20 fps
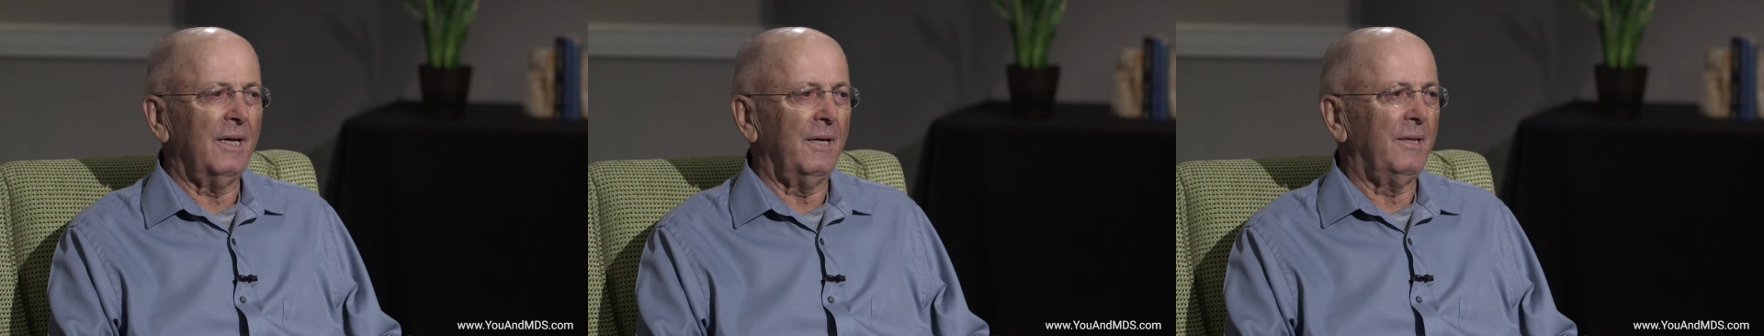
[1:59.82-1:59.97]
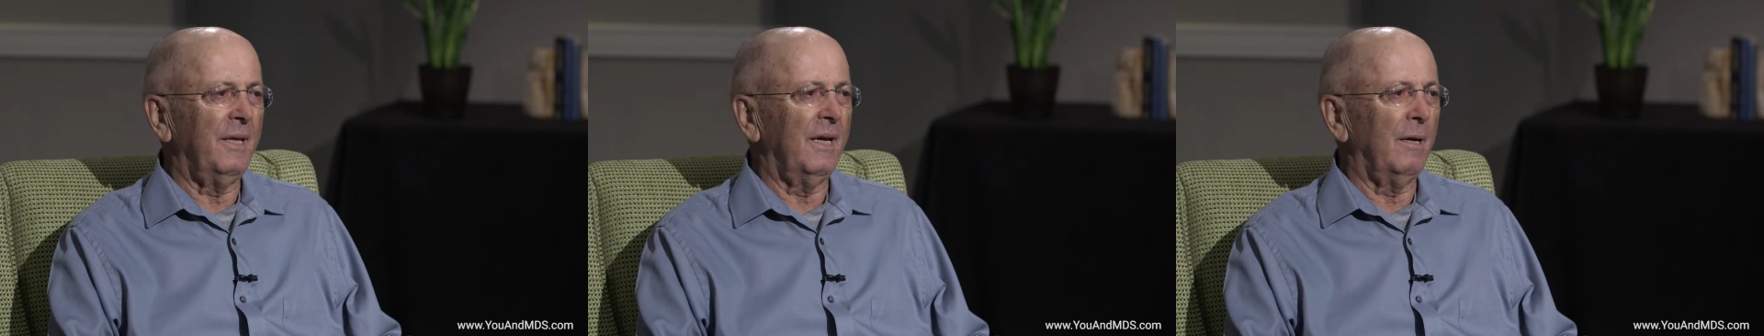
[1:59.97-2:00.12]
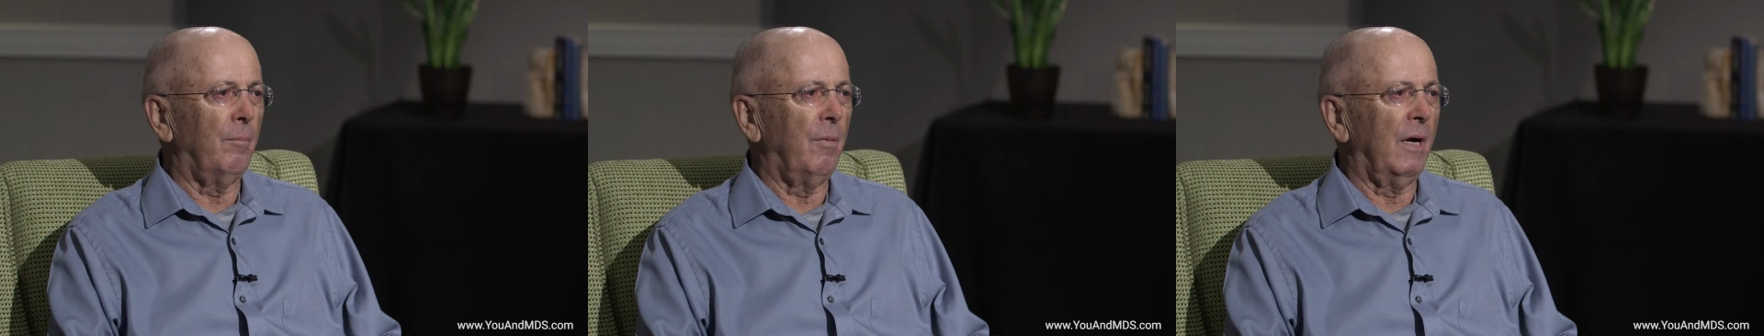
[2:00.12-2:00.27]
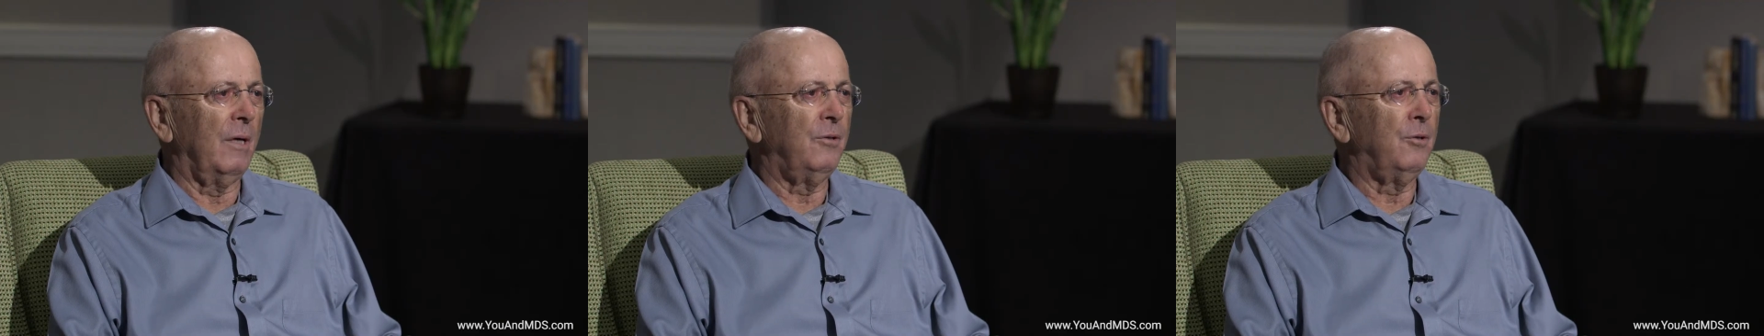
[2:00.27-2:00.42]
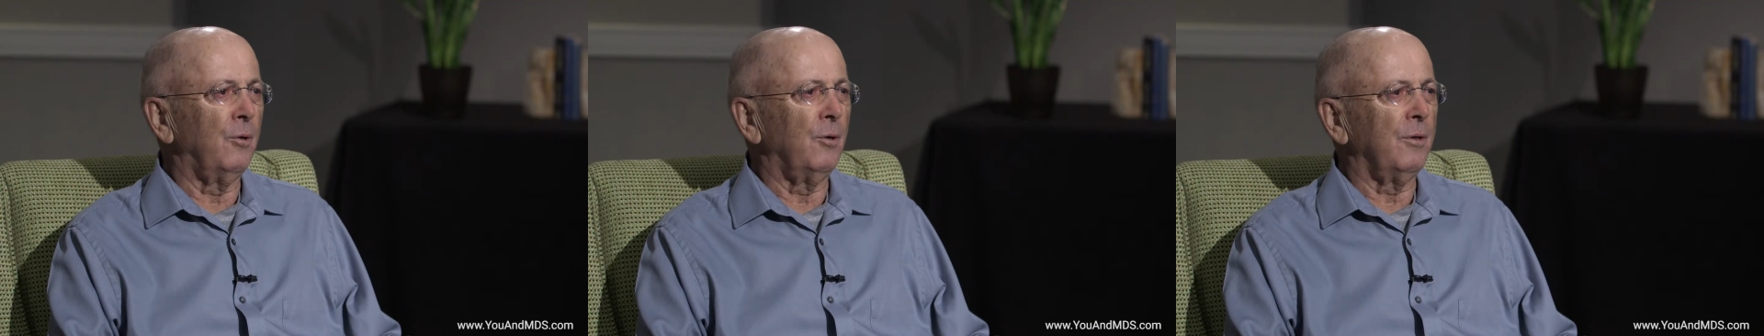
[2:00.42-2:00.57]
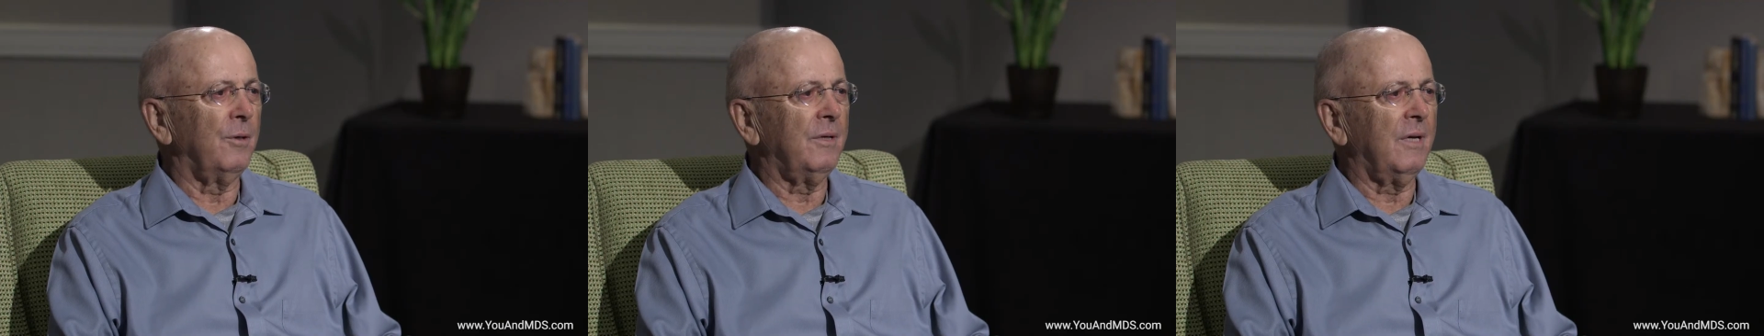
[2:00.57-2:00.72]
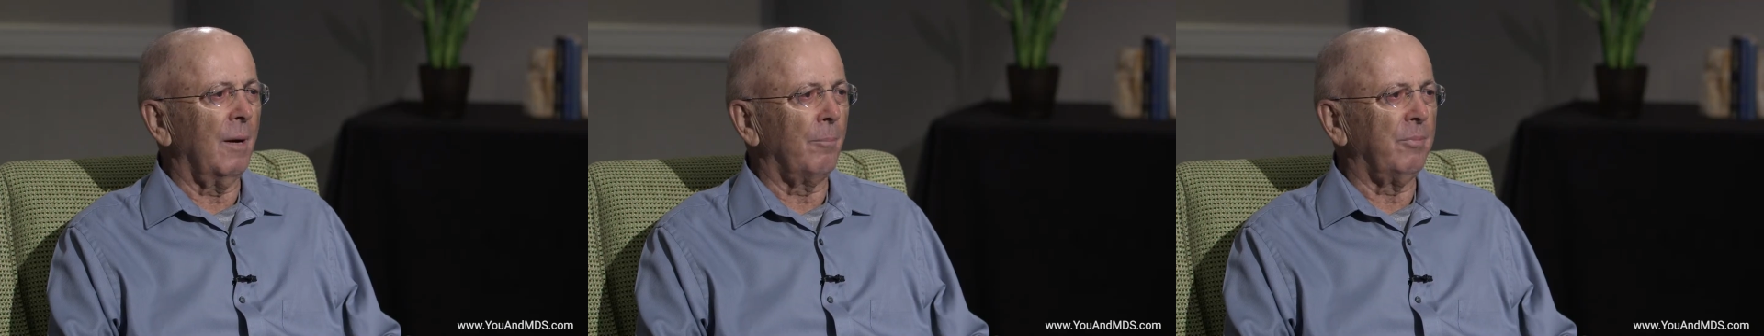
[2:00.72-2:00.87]
I think about a
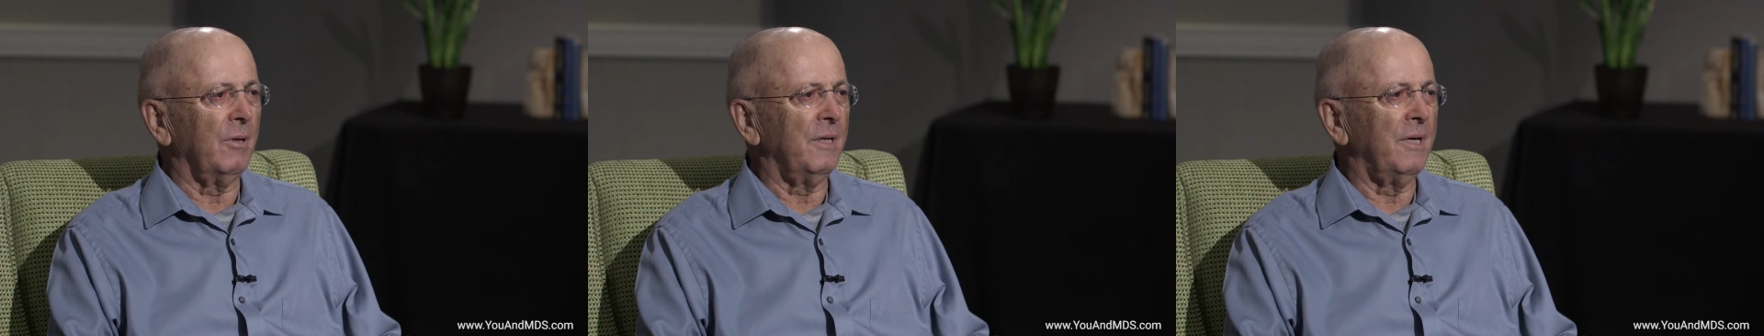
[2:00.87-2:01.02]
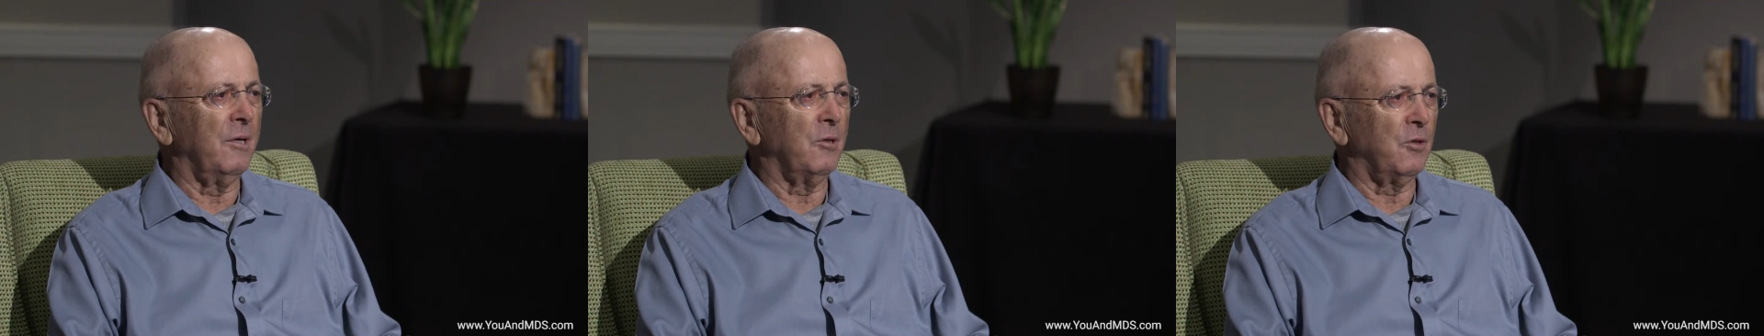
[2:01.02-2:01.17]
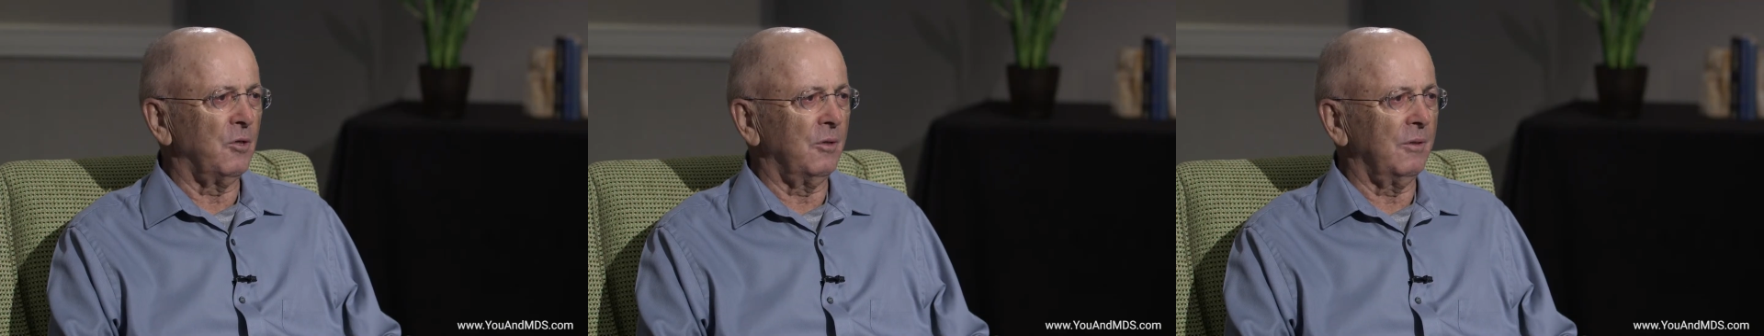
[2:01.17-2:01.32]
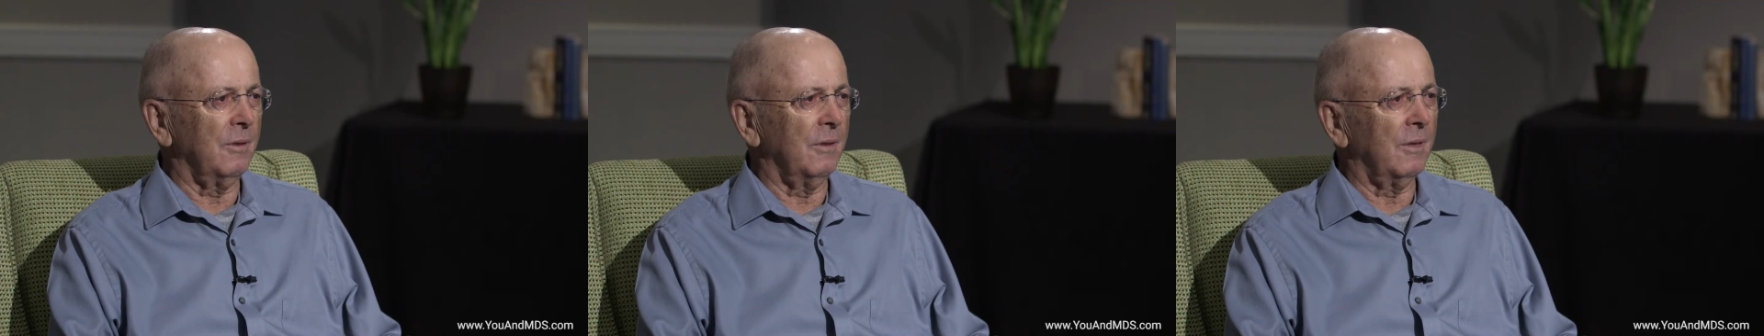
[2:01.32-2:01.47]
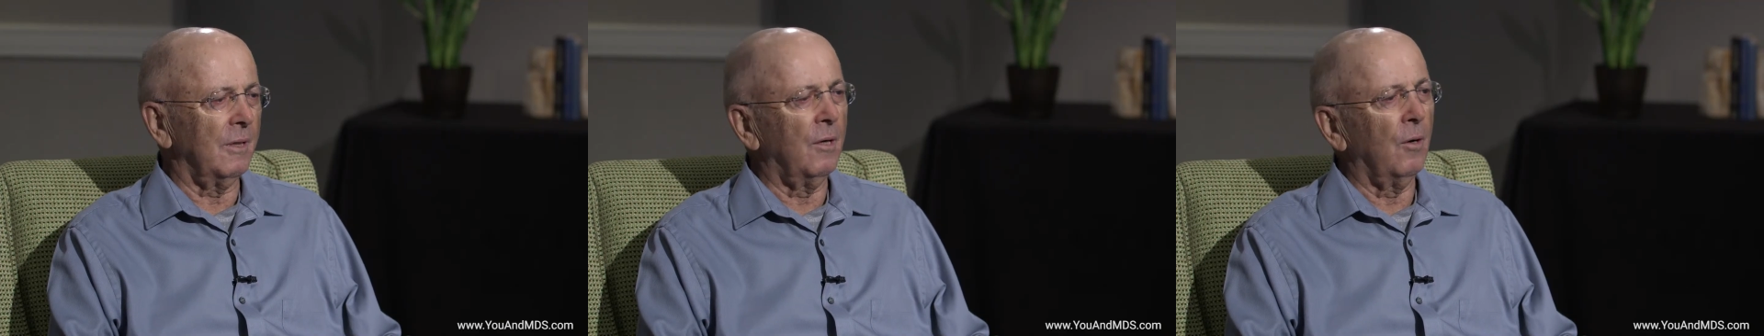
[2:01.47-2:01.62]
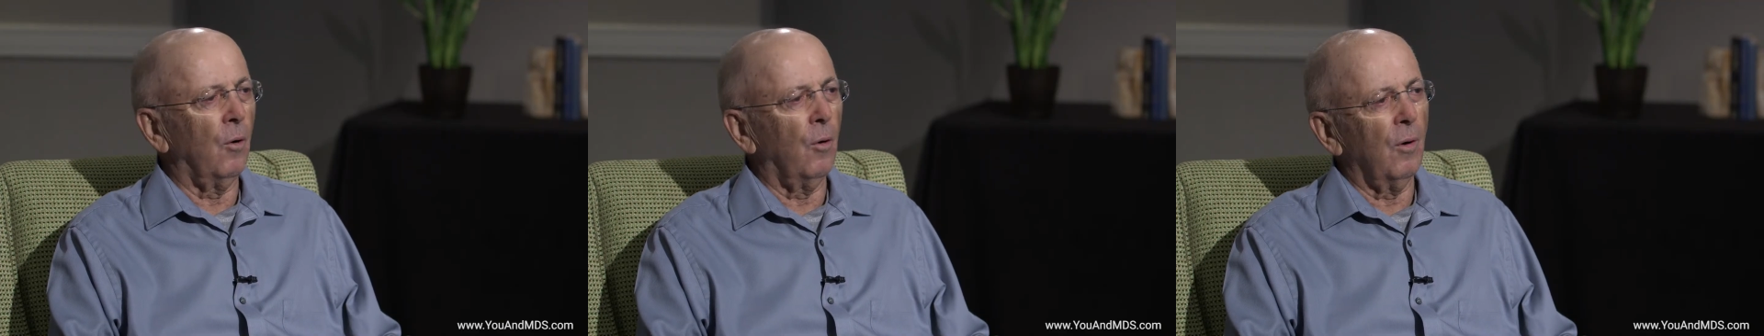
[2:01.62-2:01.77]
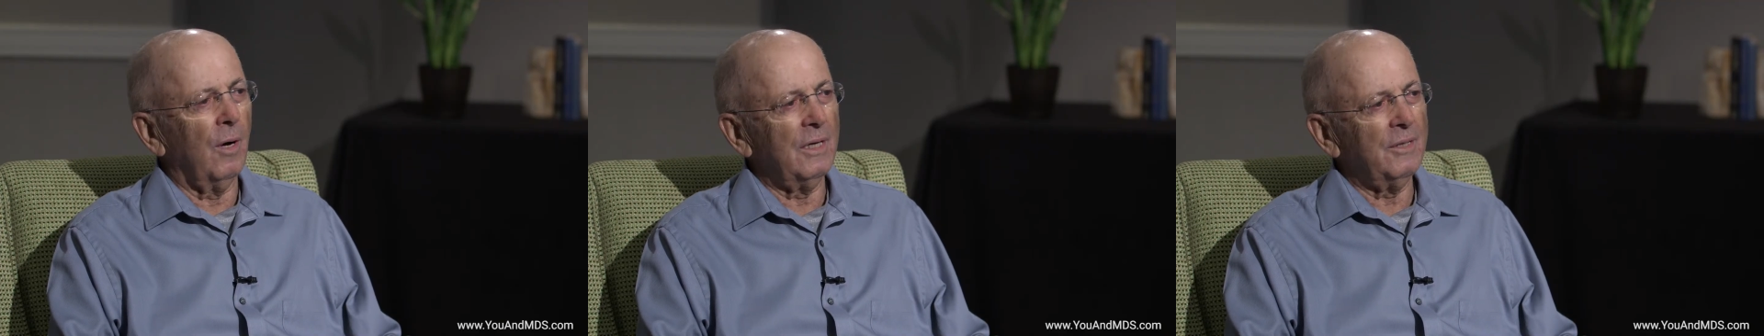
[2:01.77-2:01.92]
couple of years
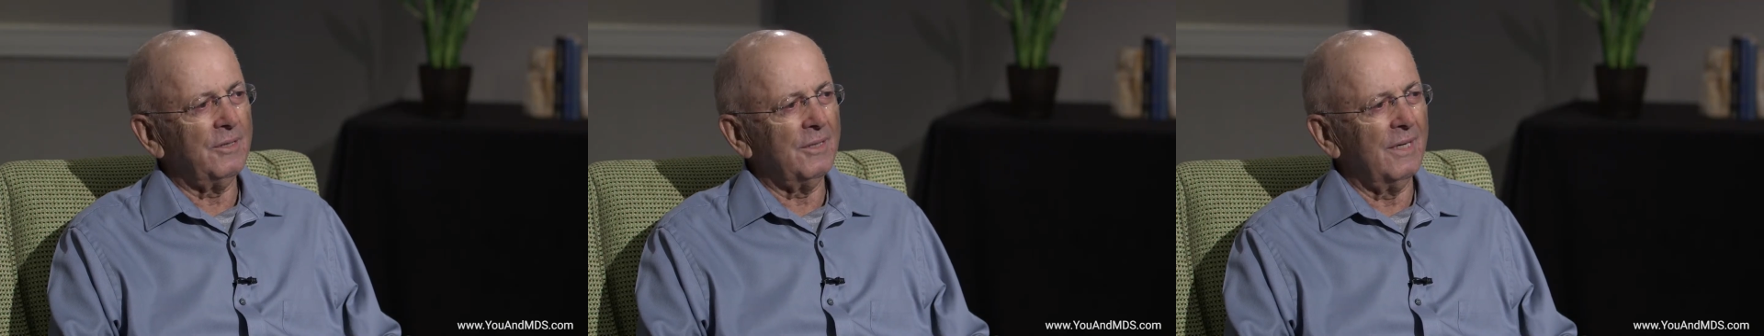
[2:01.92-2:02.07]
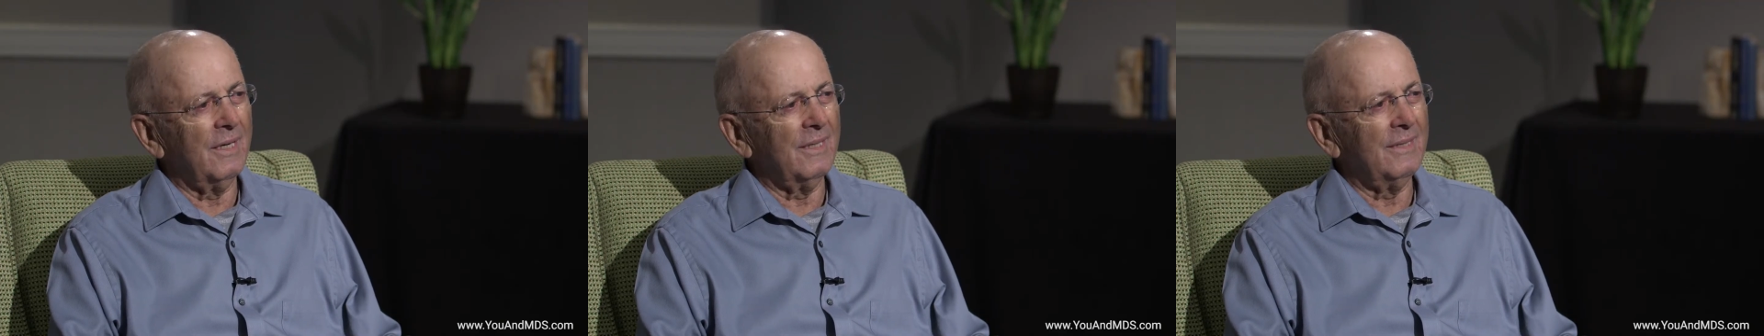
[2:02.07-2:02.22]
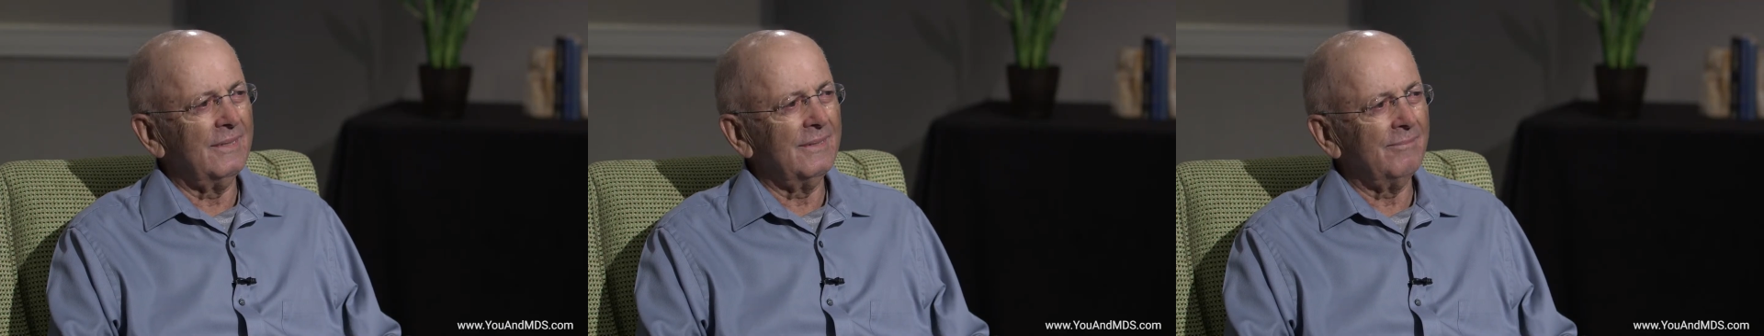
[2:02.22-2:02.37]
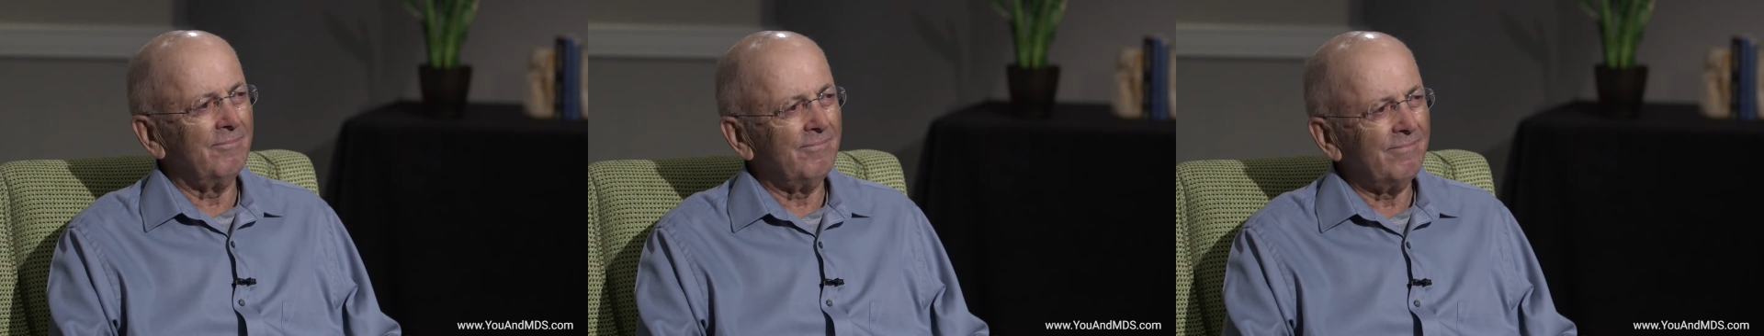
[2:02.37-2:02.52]
ago, I said,